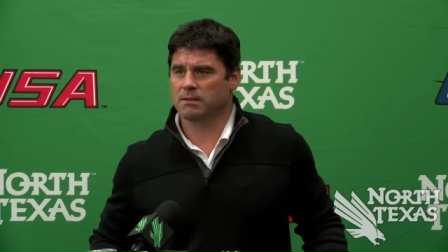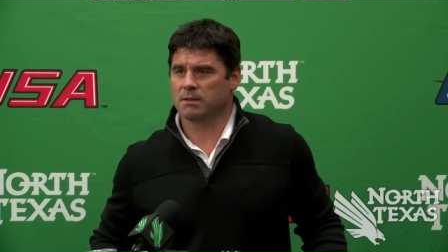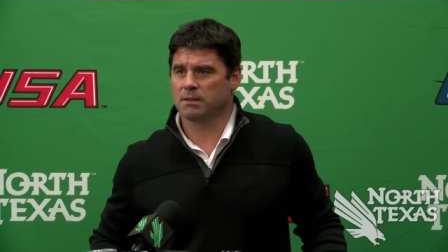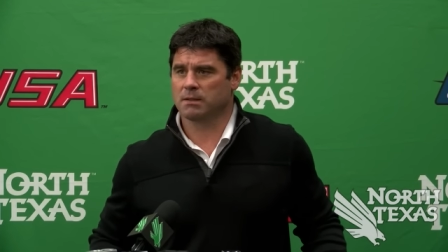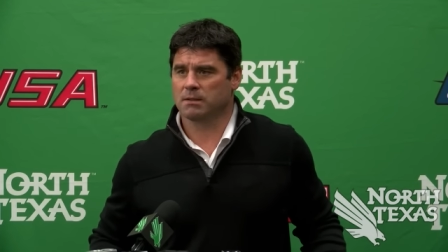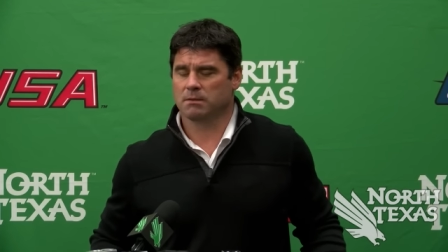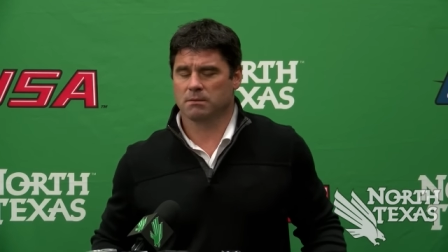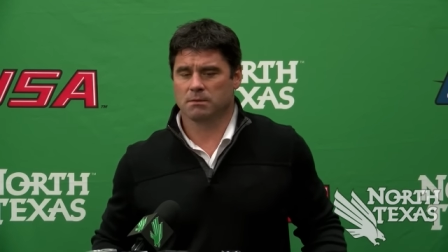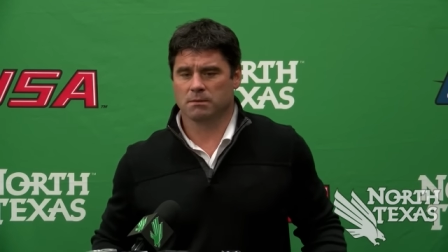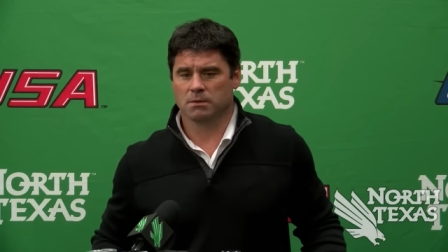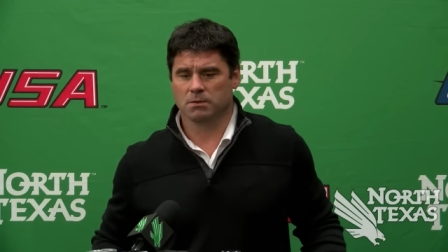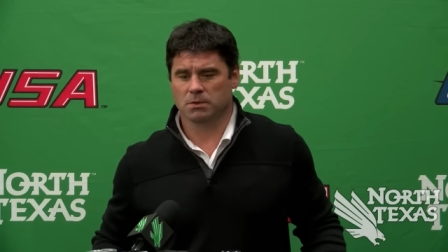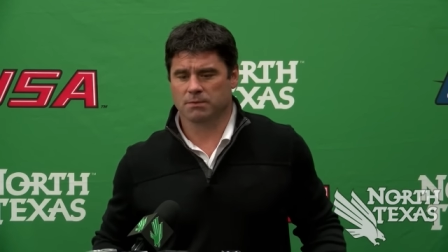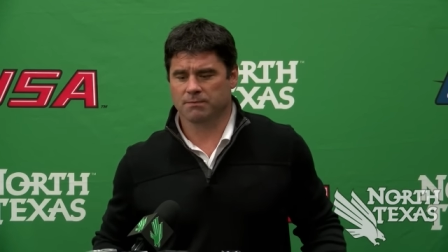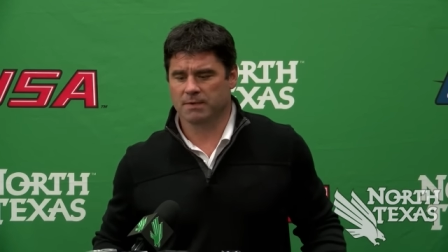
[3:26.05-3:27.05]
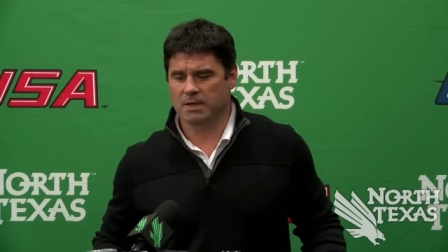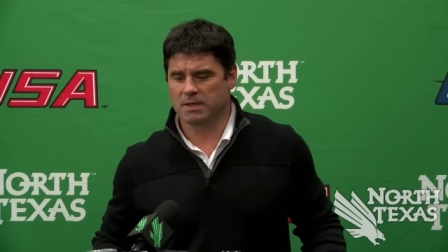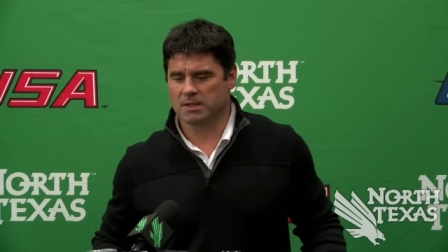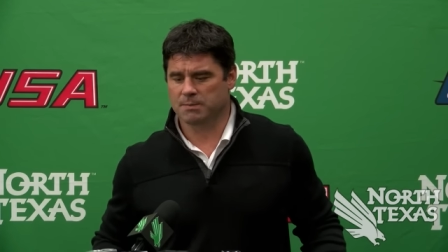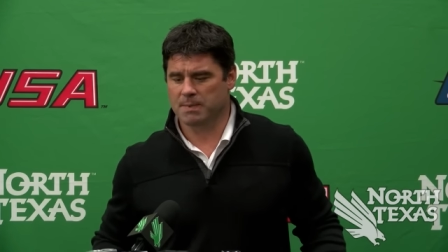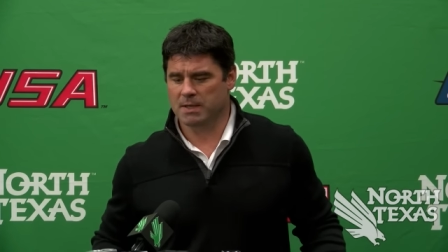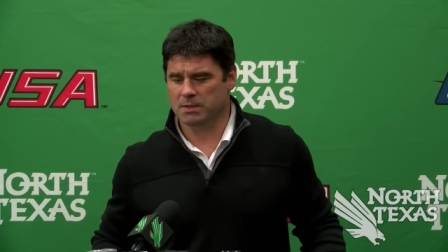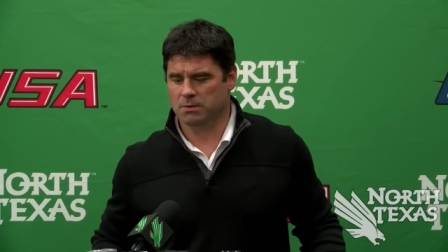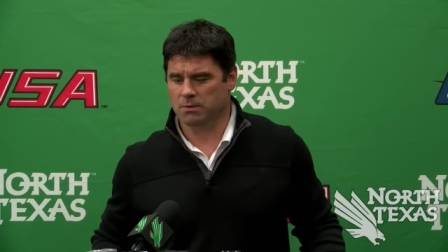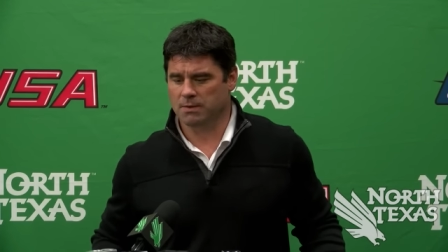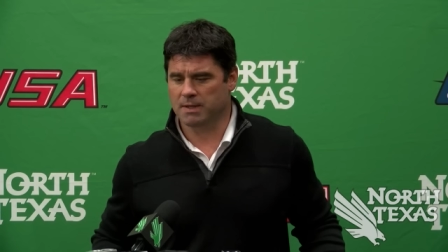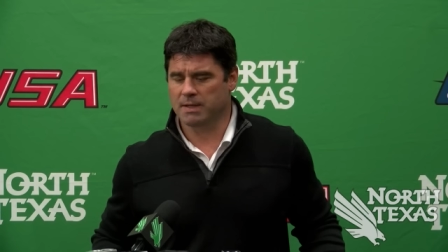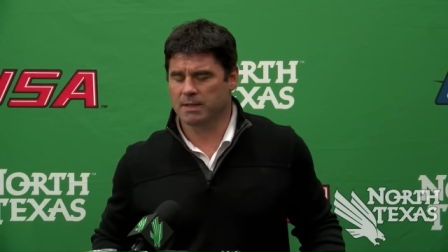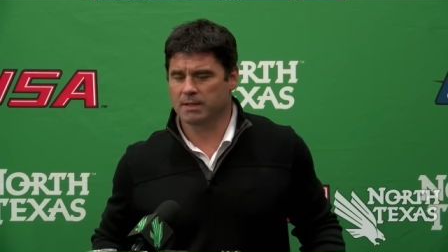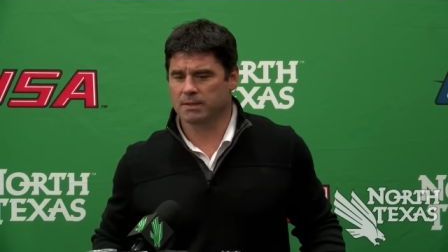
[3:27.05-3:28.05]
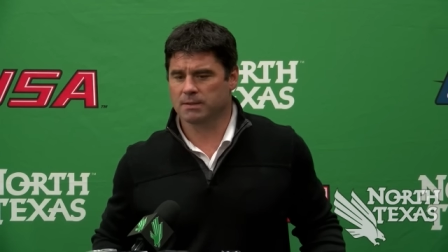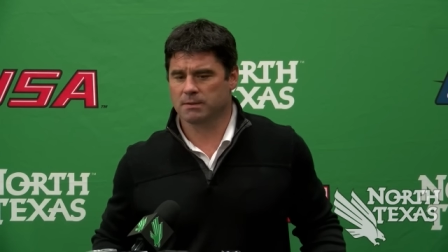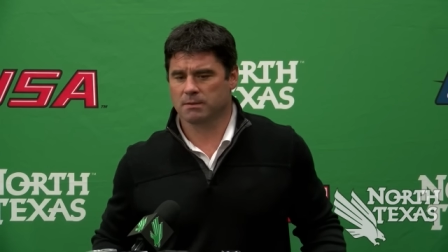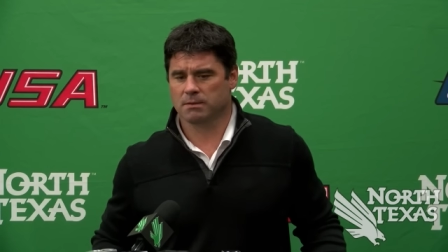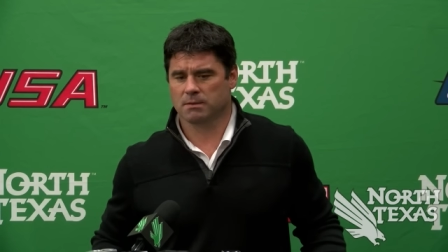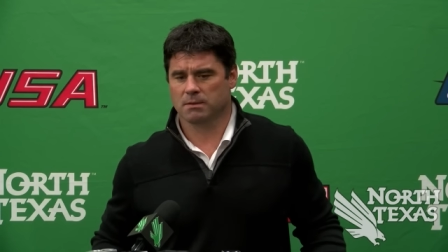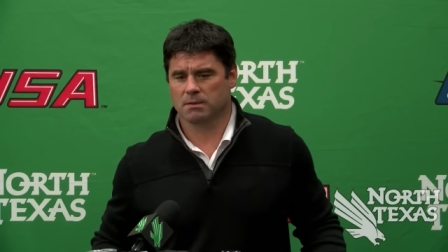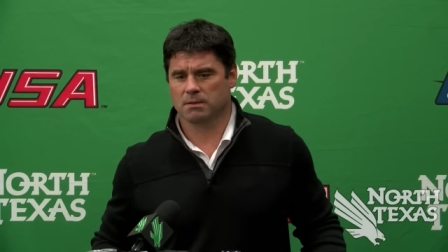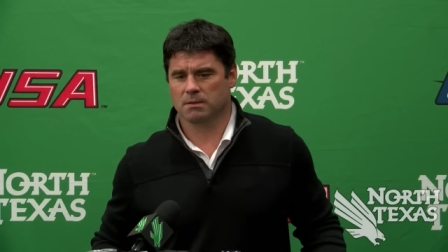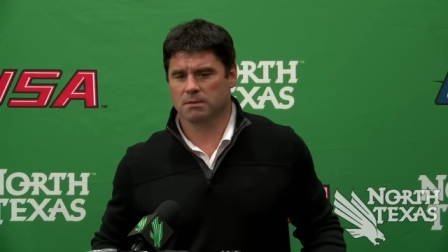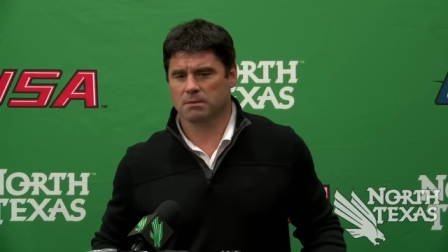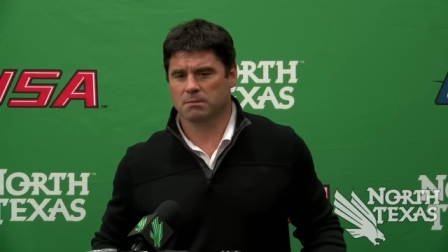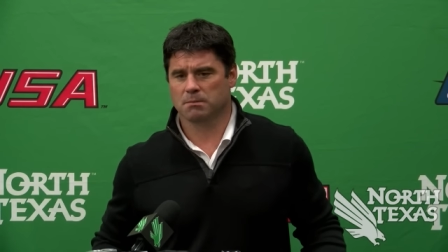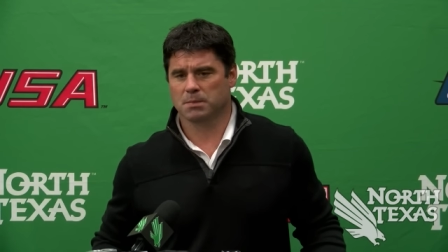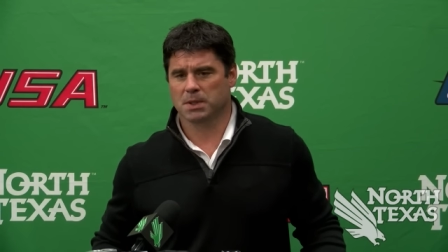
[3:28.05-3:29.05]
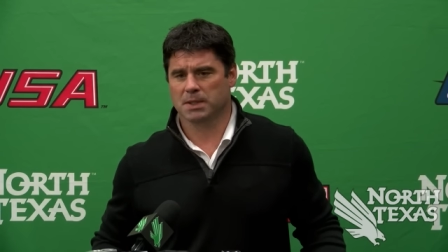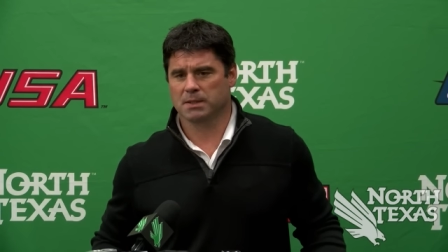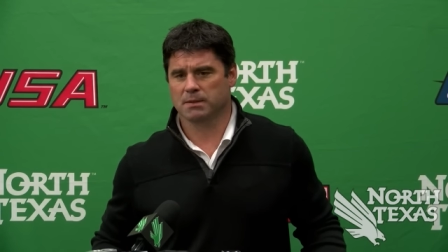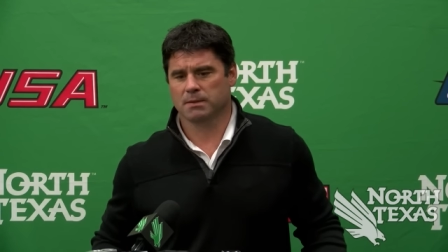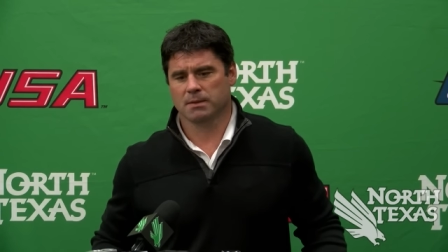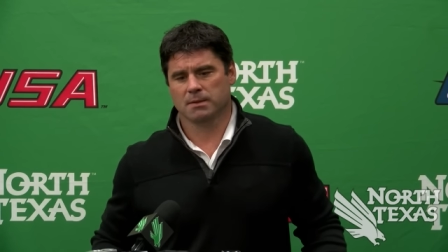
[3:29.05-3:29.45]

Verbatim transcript: to do some very special things. But